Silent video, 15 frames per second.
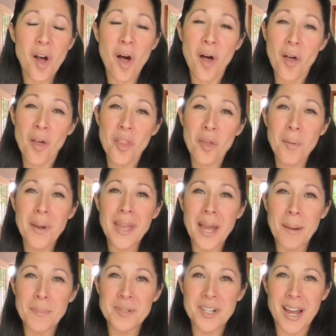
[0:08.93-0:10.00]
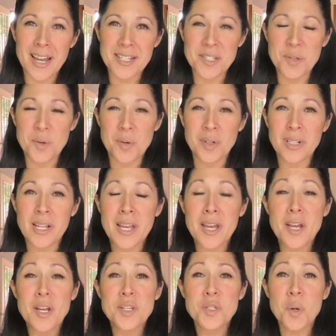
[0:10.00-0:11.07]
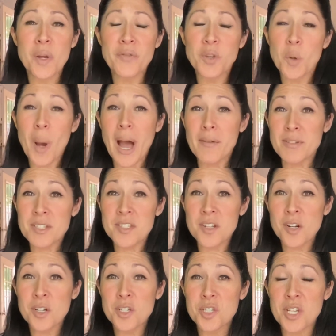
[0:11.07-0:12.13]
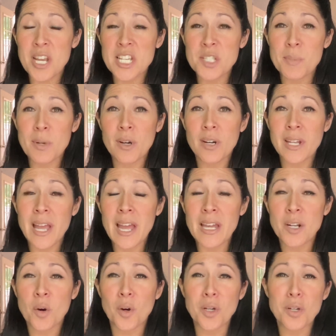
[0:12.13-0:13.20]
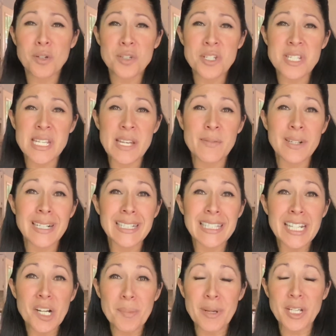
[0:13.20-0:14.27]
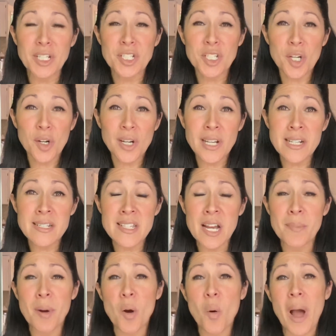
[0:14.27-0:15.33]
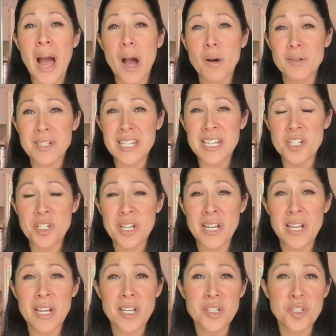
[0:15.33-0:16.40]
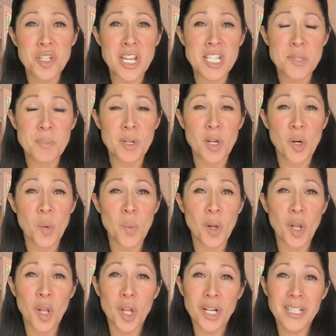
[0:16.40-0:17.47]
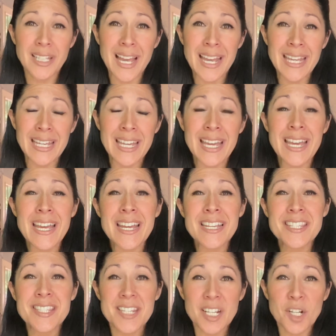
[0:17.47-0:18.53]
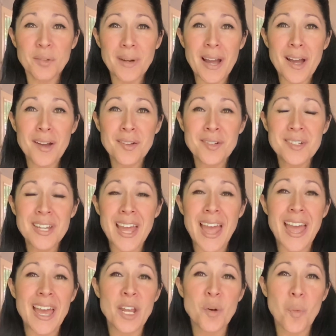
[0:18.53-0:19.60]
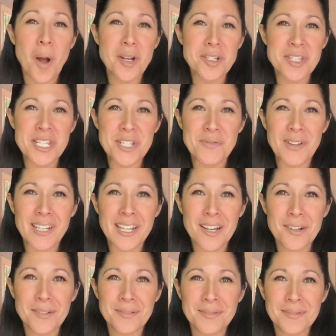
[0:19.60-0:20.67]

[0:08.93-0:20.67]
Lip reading: all the way up to high school. So if you haven't started Shakespeare yet, or you're just even a little bit curious about how teaching Shakespeare would look like, stick around and watch this video.